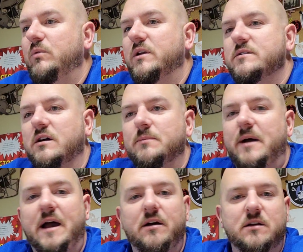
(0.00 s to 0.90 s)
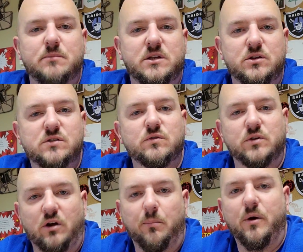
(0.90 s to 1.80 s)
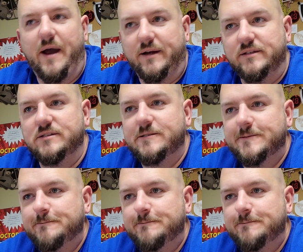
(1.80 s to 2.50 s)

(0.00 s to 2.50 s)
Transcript: we can talk about how it can be useful in our practice.